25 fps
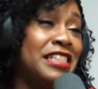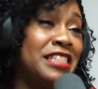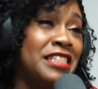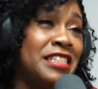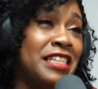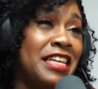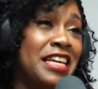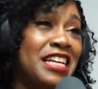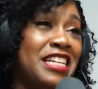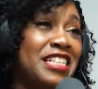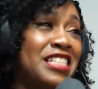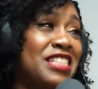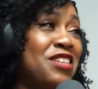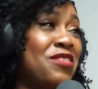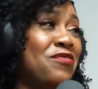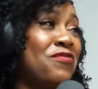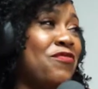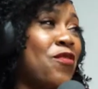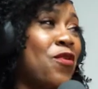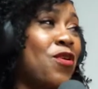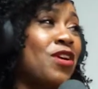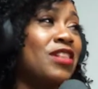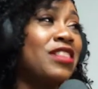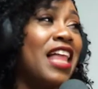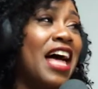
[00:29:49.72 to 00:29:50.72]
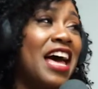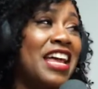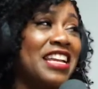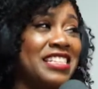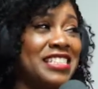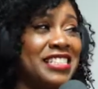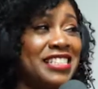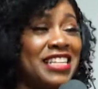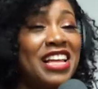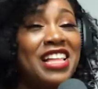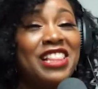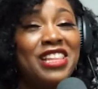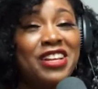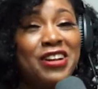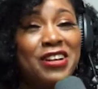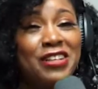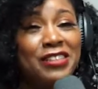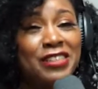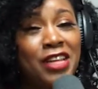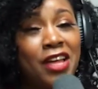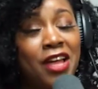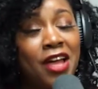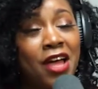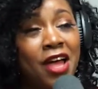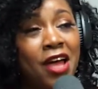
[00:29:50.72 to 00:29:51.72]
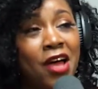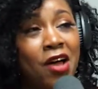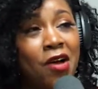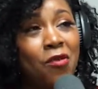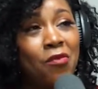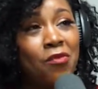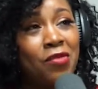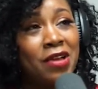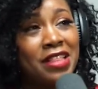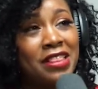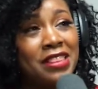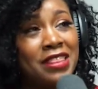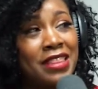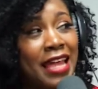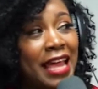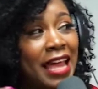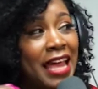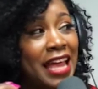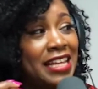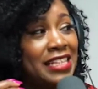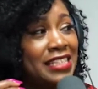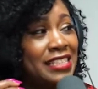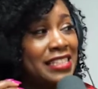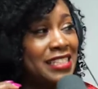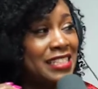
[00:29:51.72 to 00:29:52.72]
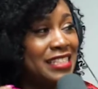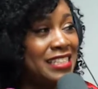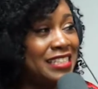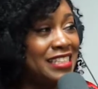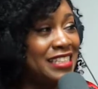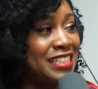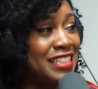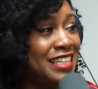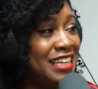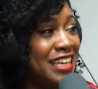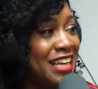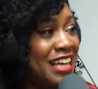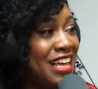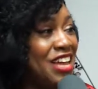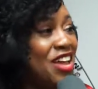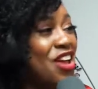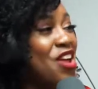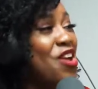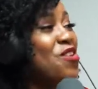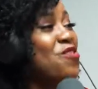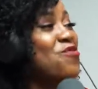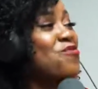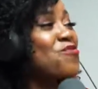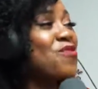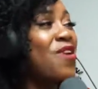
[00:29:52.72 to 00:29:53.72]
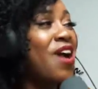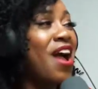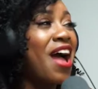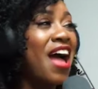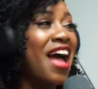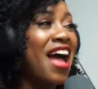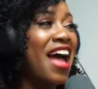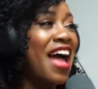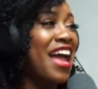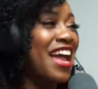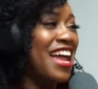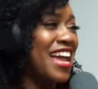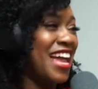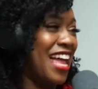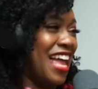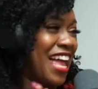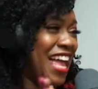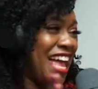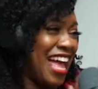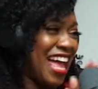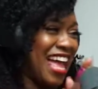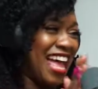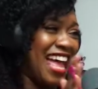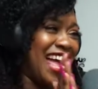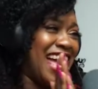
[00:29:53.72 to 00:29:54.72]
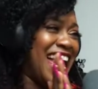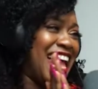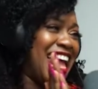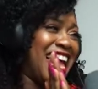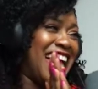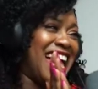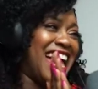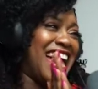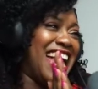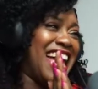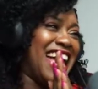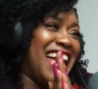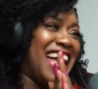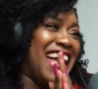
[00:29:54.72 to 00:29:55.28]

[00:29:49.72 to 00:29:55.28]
in for a lot of sellers. when they massage it in, Tinisha. Right. Massage it in. Wait a